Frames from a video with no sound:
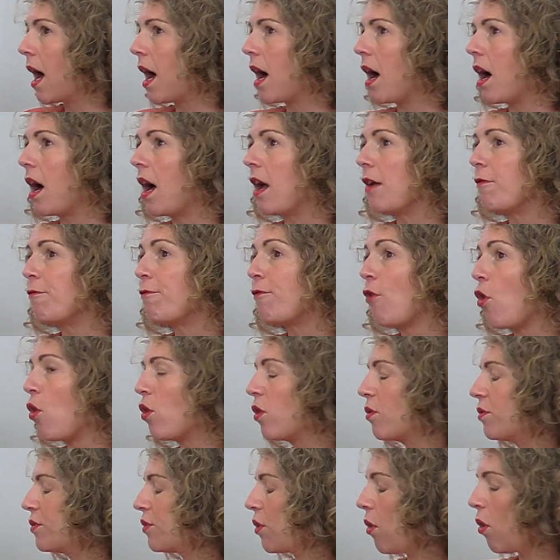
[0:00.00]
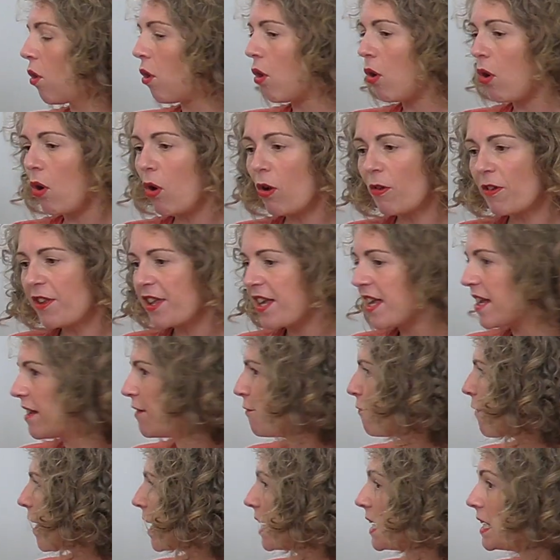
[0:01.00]
I followed all the
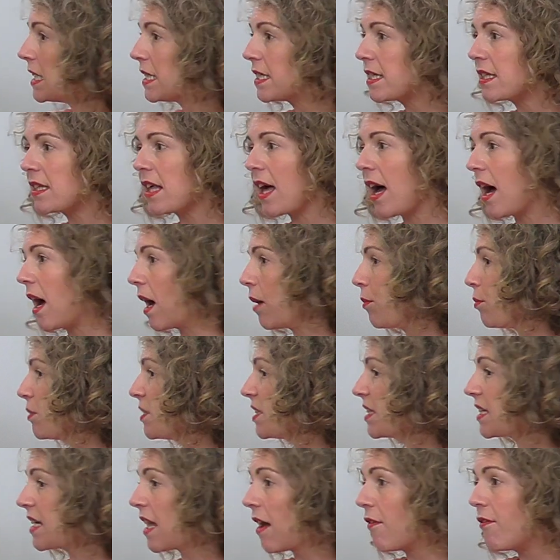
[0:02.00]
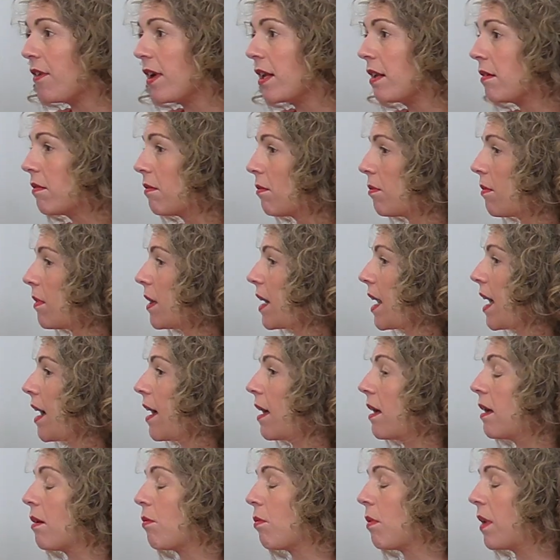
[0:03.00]
advice that I was given when
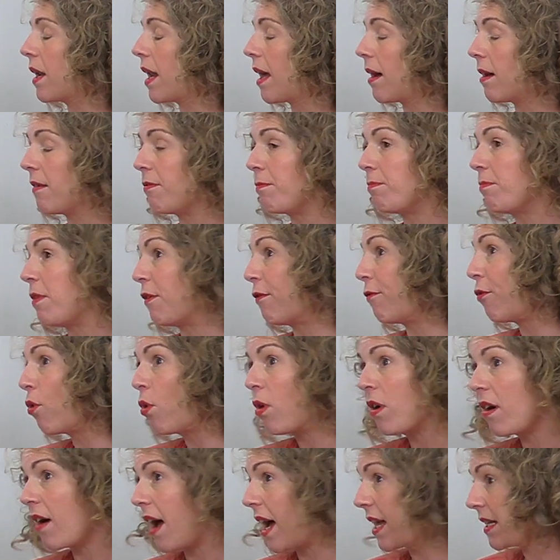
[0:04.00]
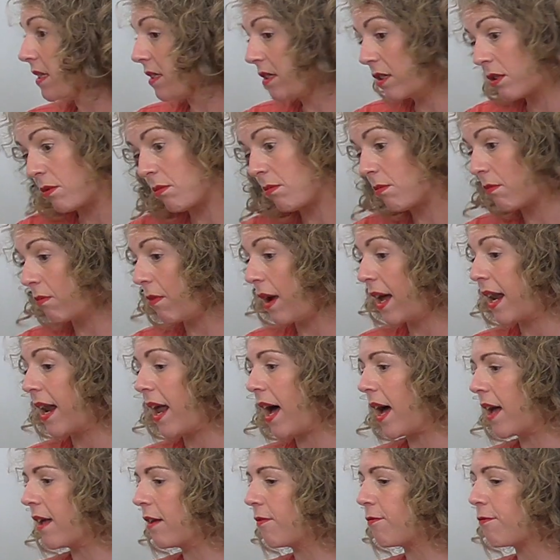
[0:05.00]
I before and when
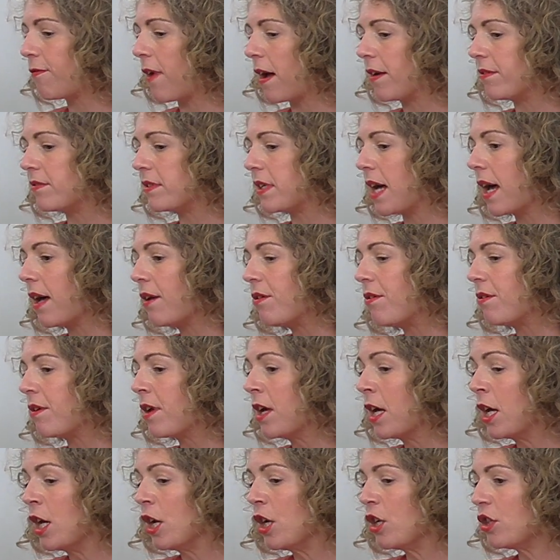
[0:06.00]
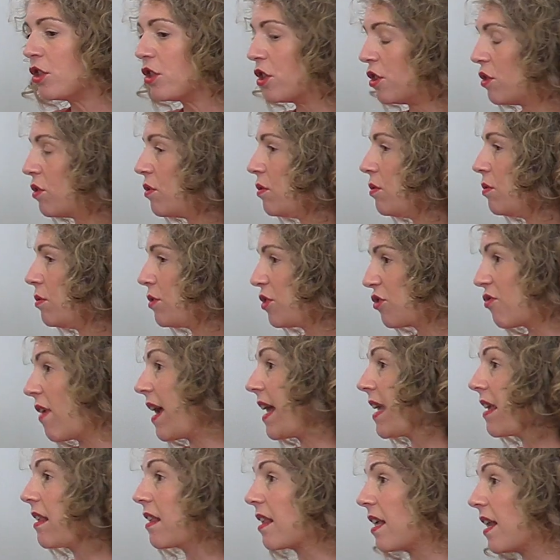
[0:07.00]
I found out to do
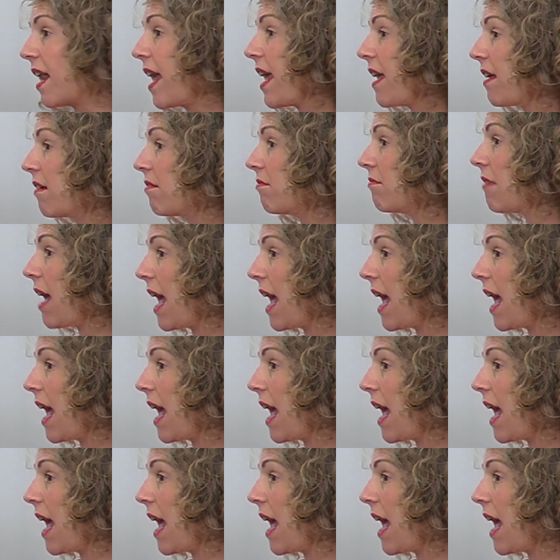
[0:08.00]
strengthening